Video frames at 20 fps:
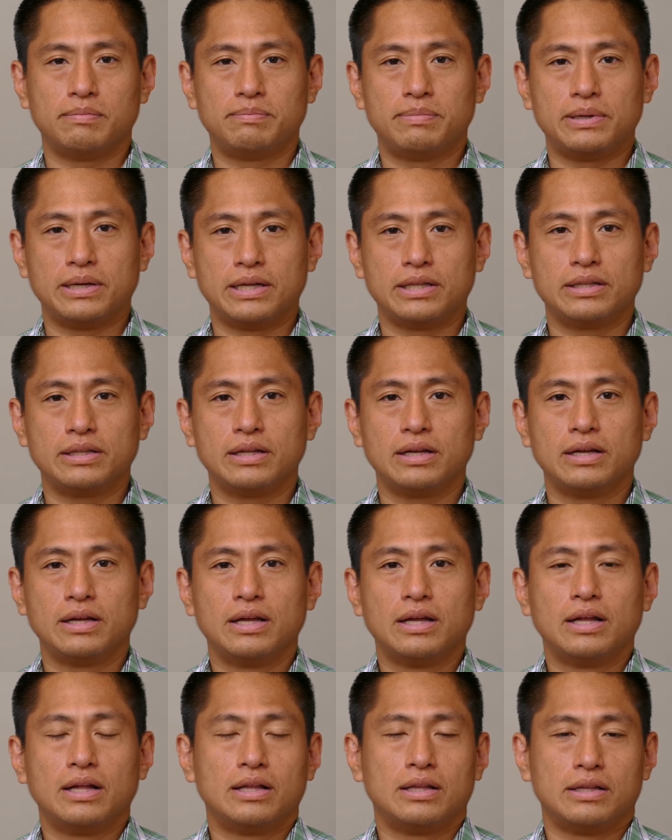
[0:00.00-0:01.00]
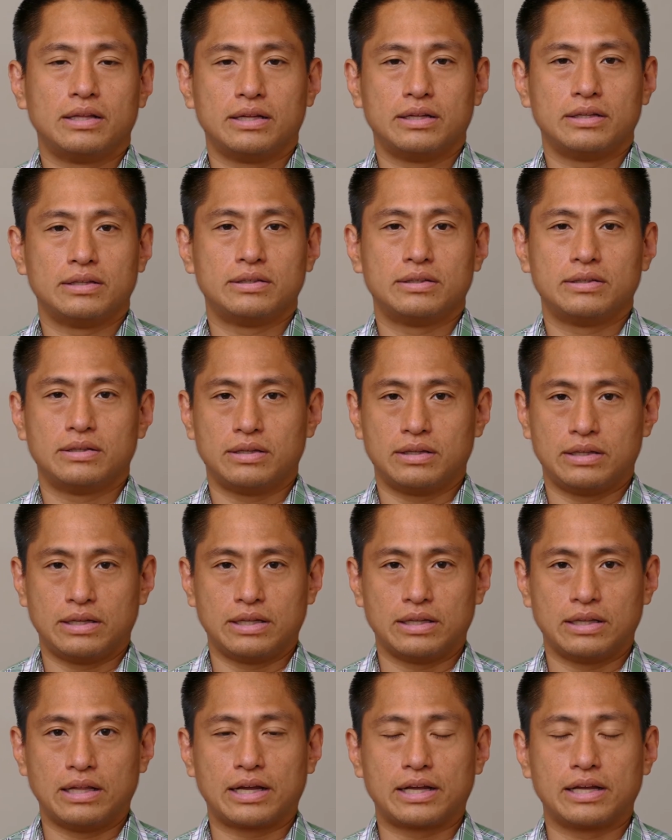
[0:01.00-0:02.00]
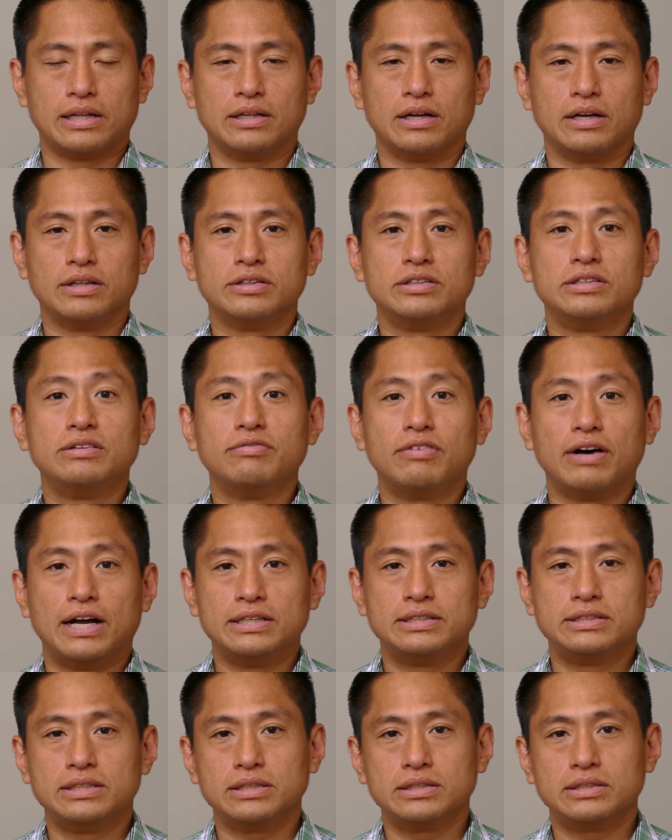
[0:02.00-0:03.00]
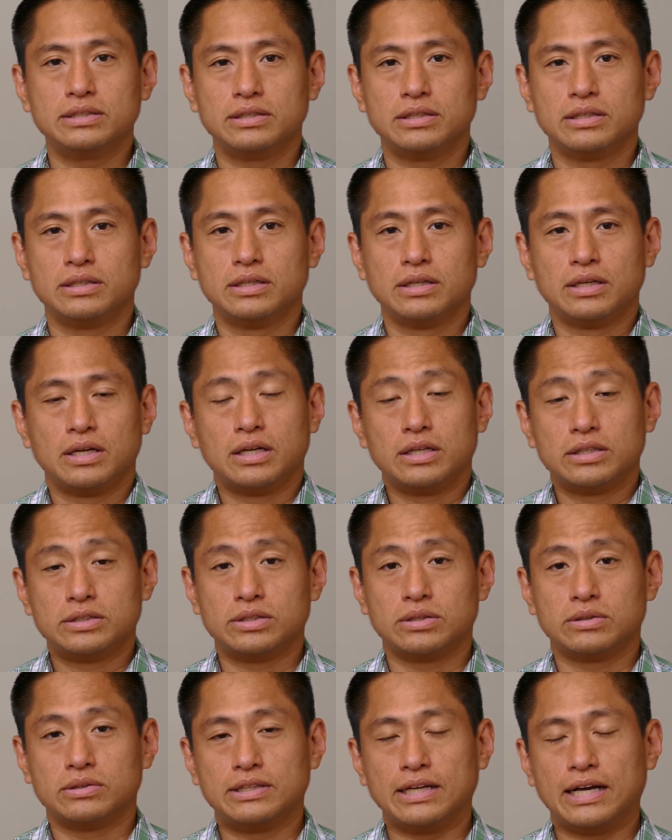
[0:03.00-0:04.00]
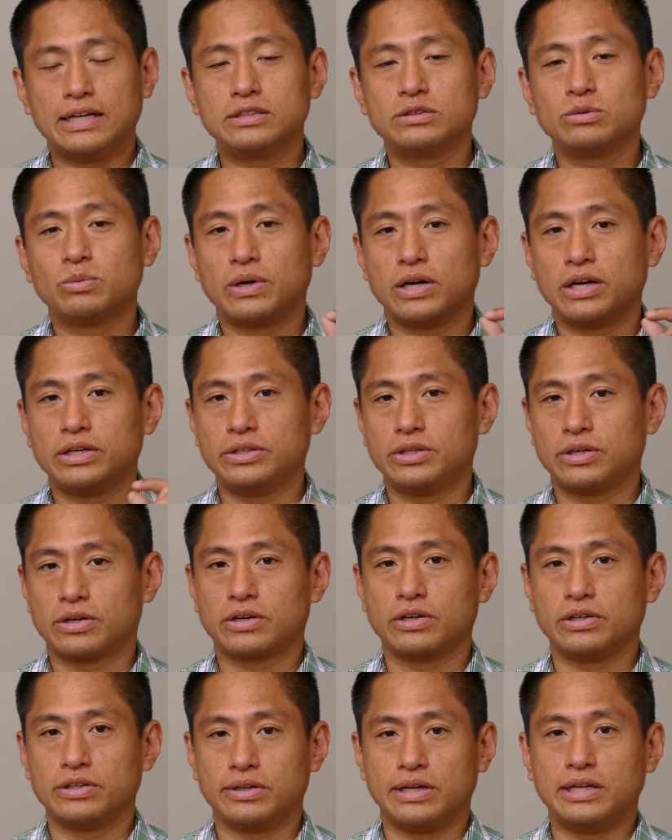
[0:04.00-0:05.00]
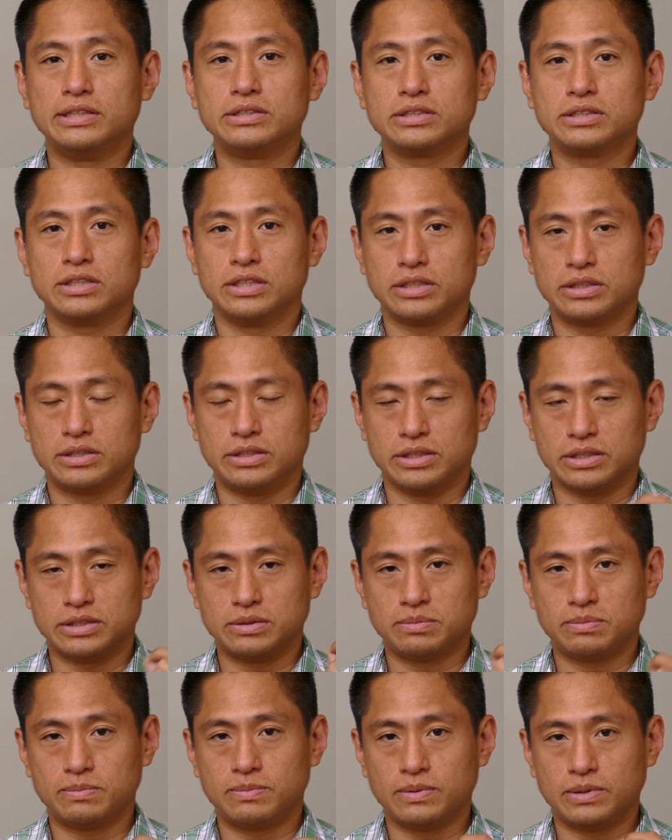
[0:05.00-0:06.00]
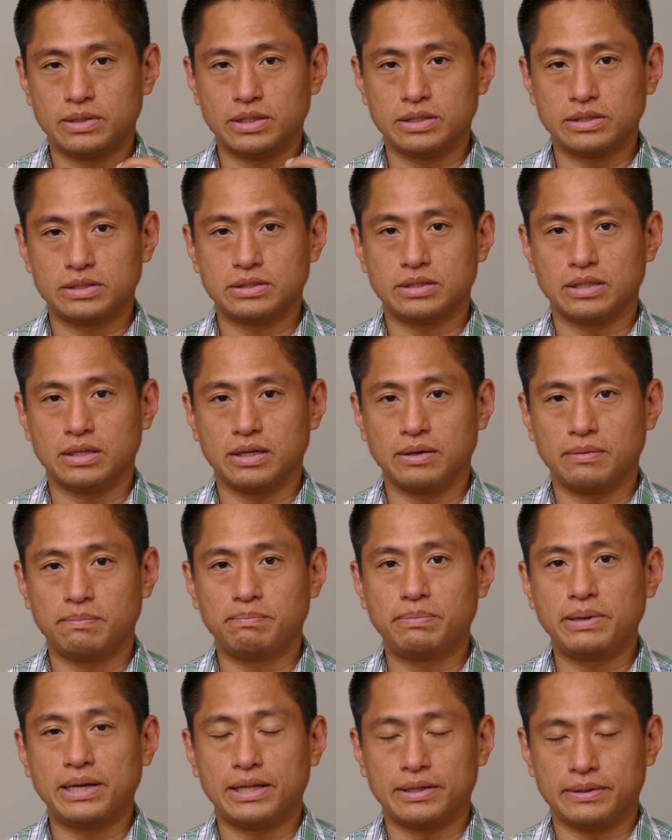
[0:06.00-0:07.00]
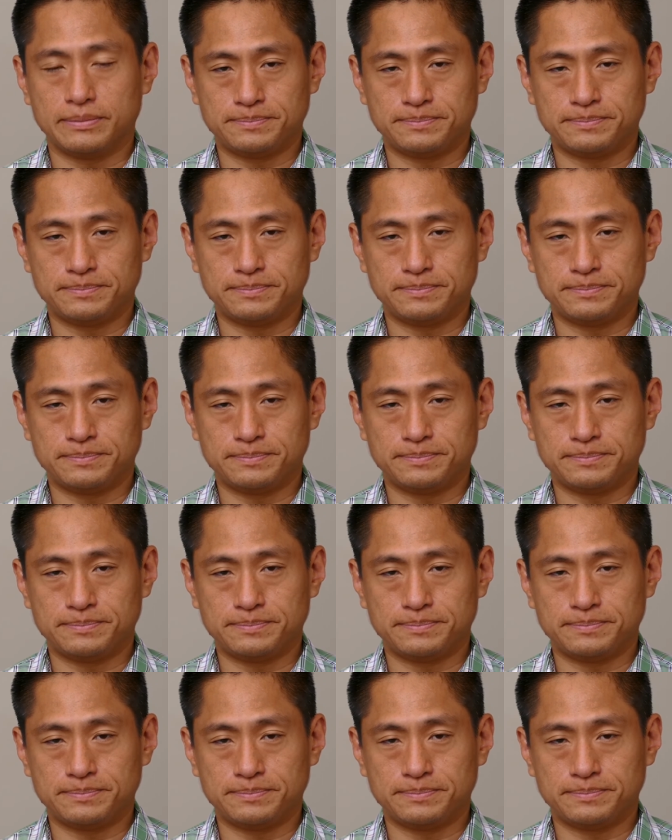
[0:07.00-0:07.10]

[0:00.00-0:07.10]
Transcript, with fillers: pin, like in other devices. So that's where you're going to insert this, this uh, pin.